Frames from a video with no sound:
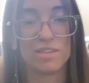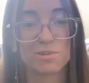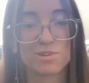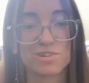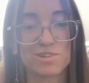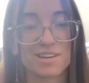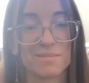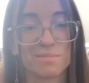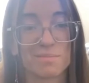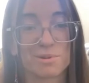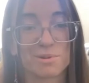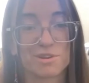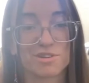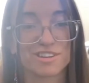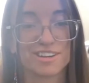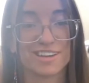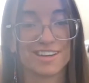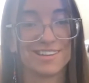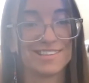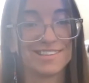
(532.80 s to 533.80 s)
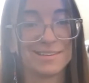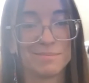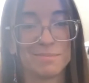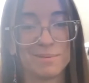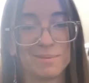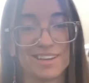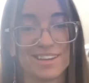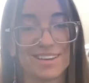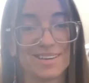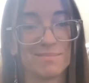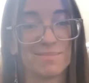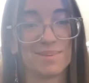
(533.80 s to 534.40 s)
which I appreciate deeply.